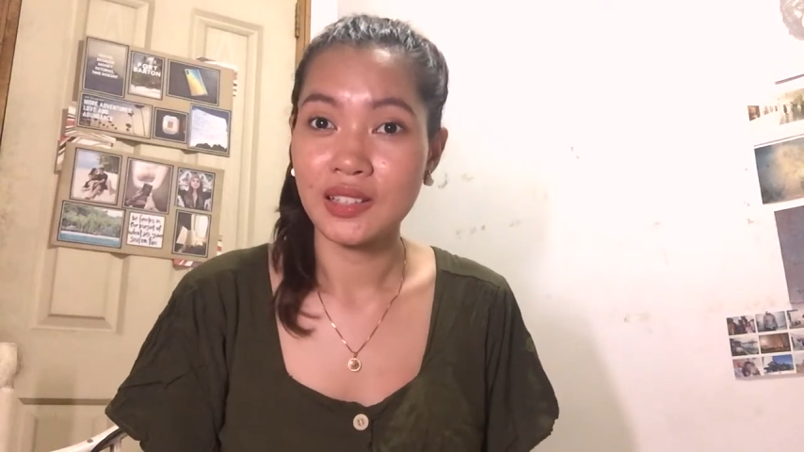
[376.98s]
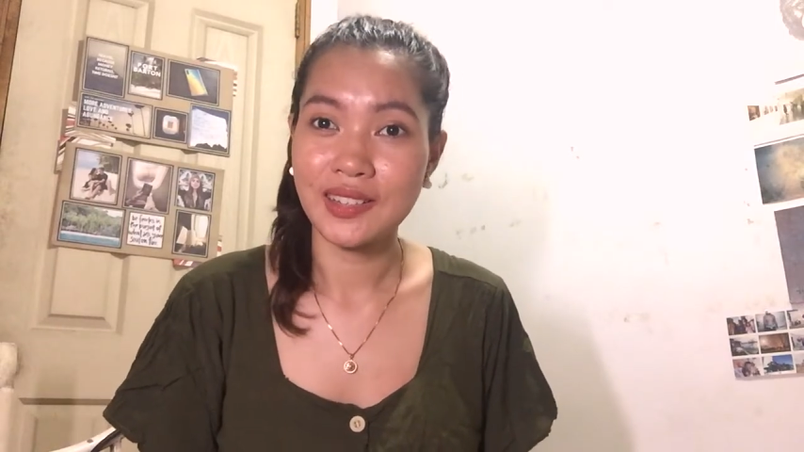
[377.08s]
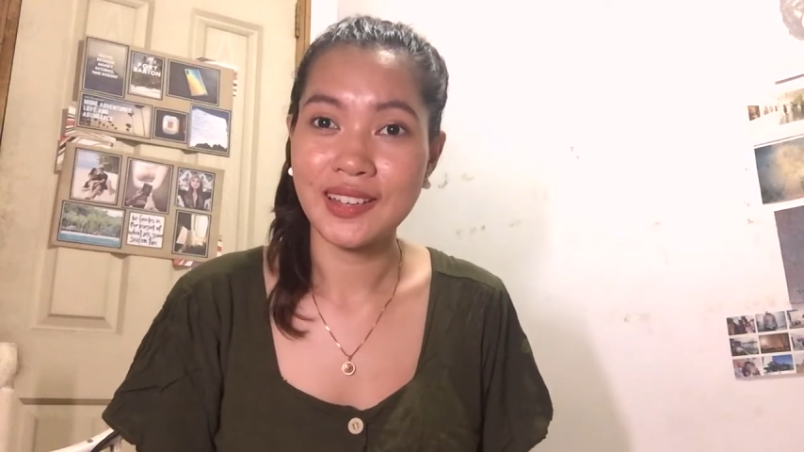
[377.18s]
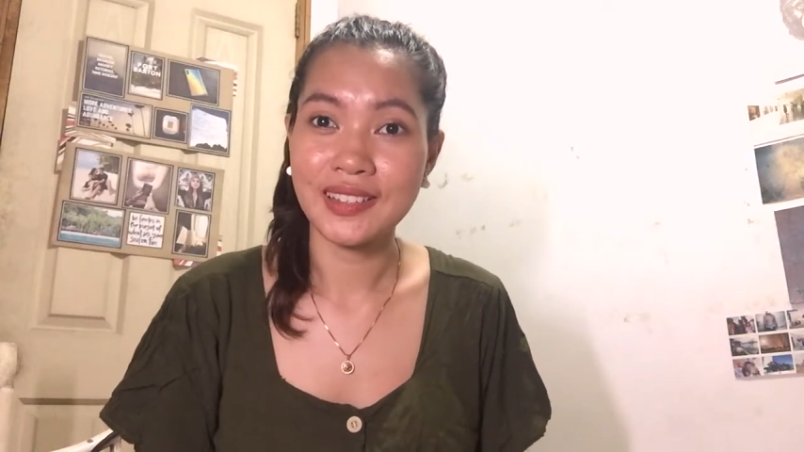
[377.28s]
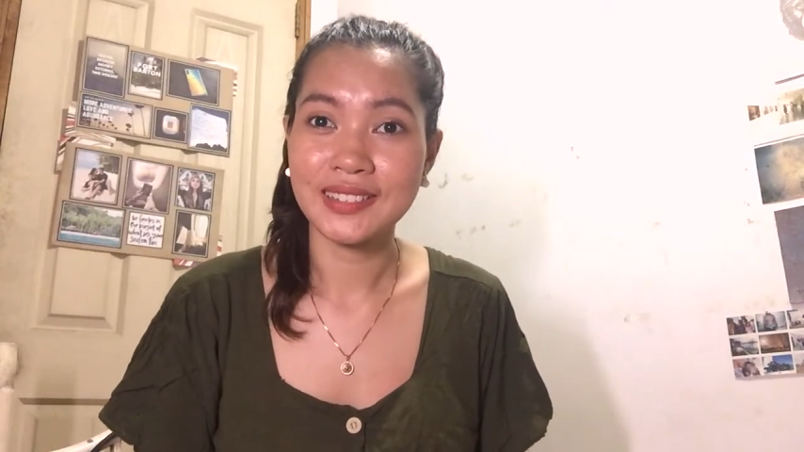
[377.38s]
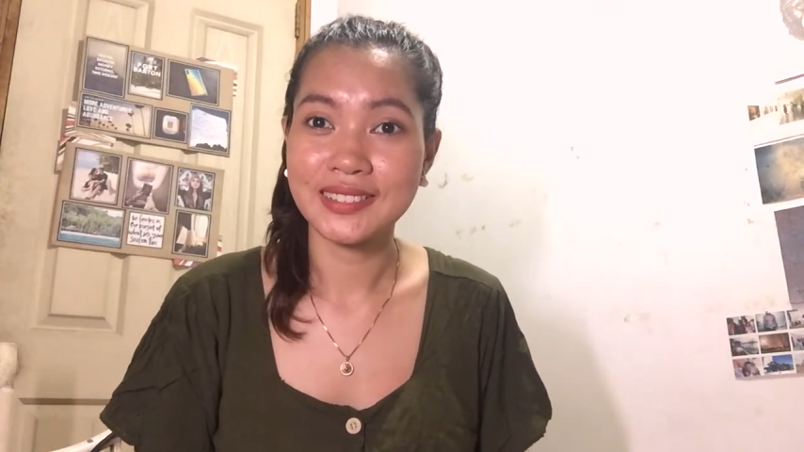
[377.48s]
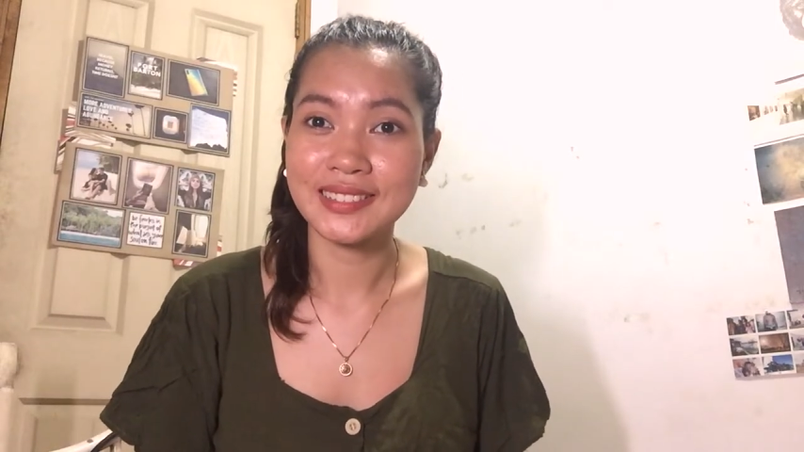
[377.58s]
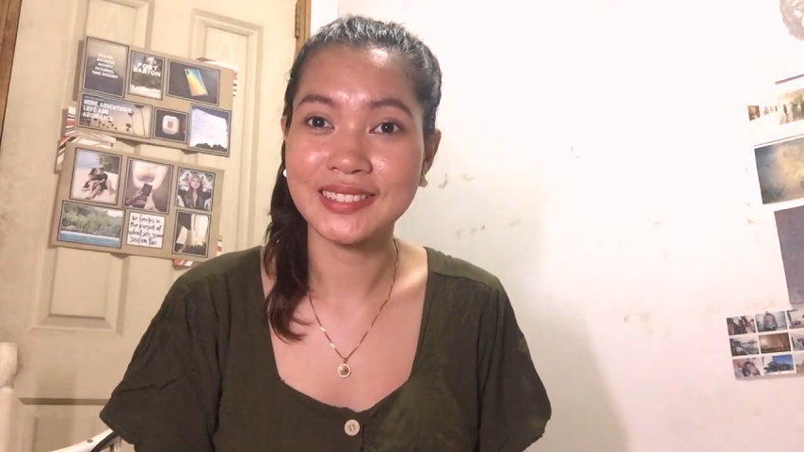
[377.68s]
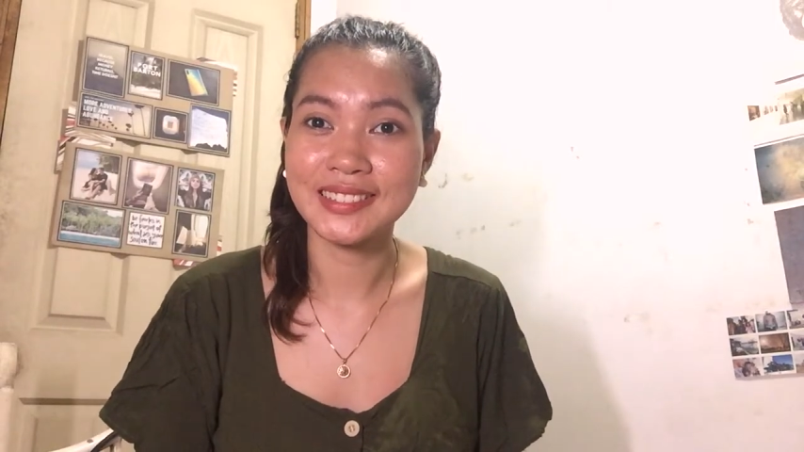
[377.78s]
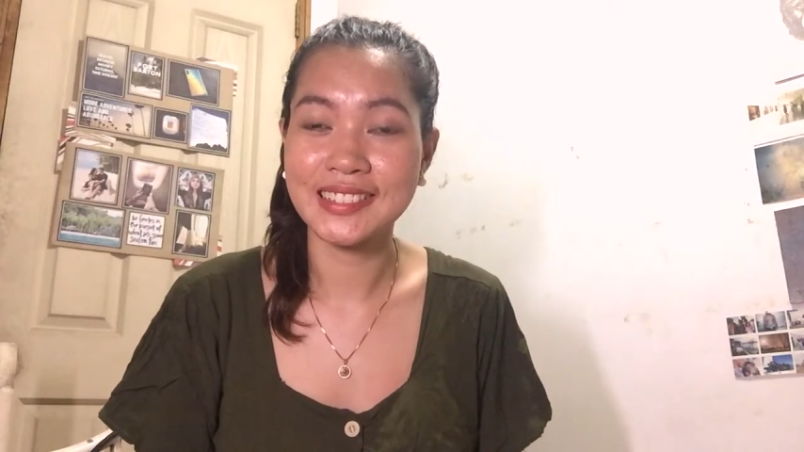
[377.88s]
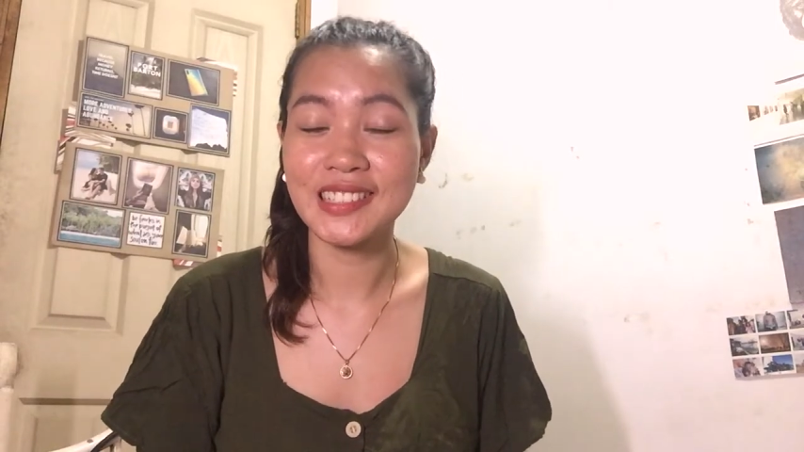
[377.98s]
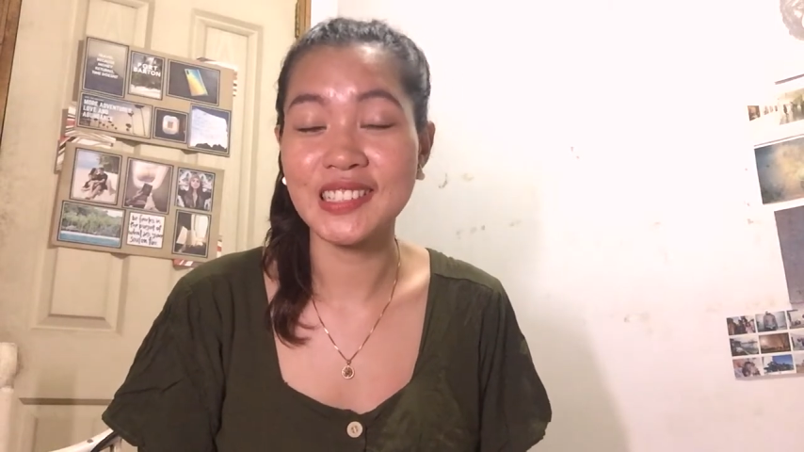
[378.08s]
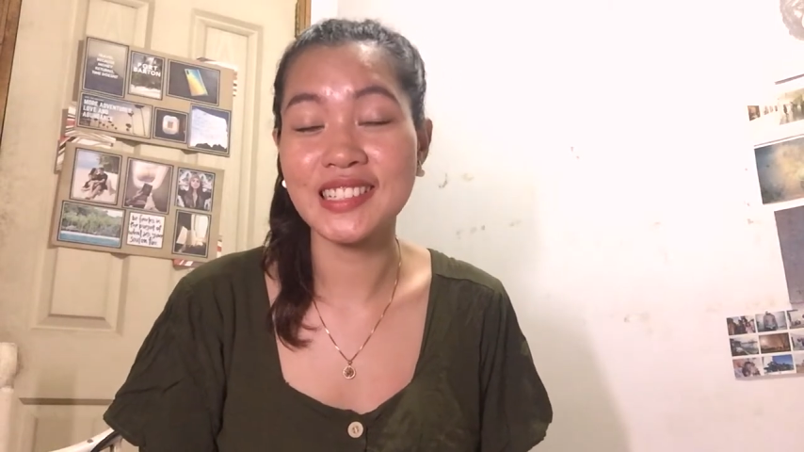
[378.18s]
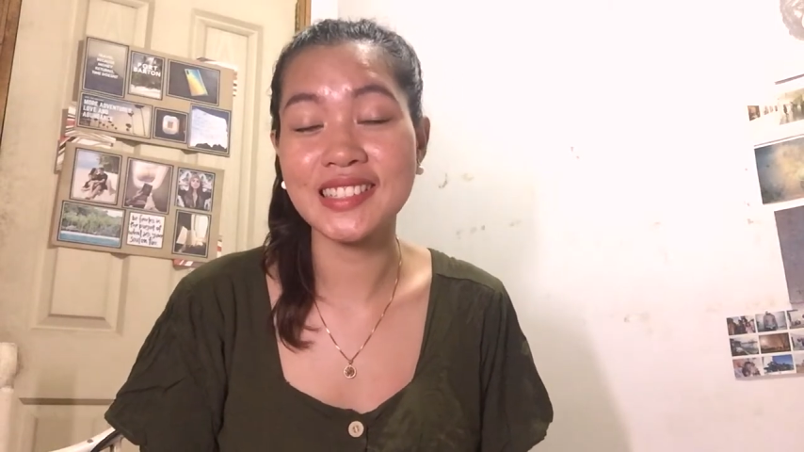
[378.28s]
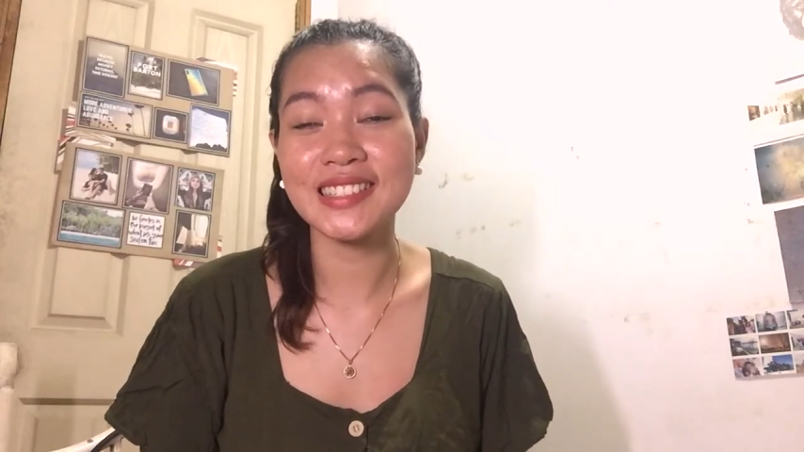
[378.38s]
yeah,
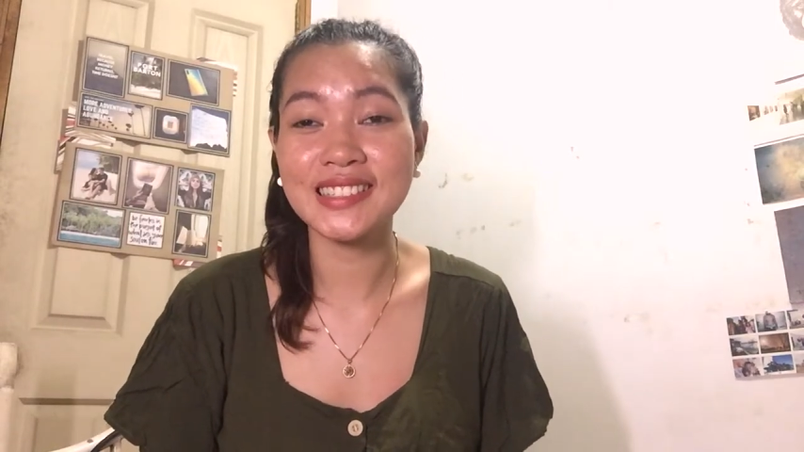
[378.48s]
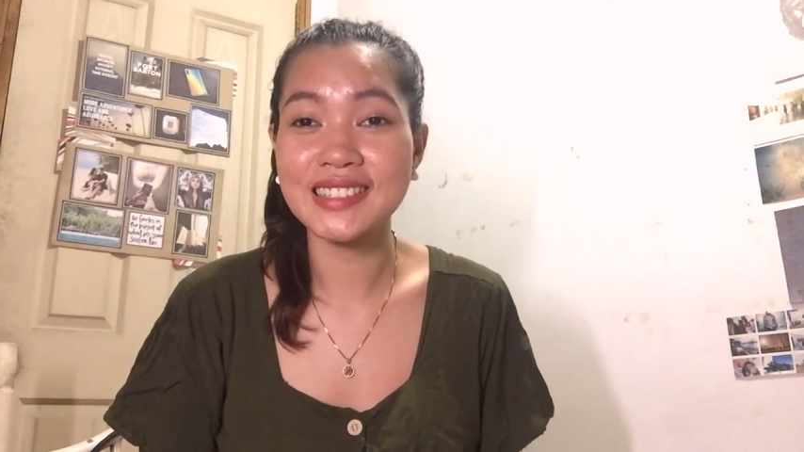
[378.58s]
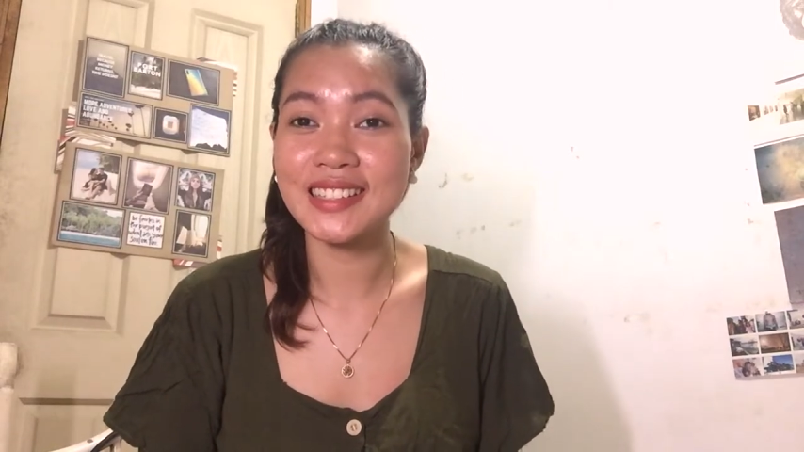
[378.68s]
so just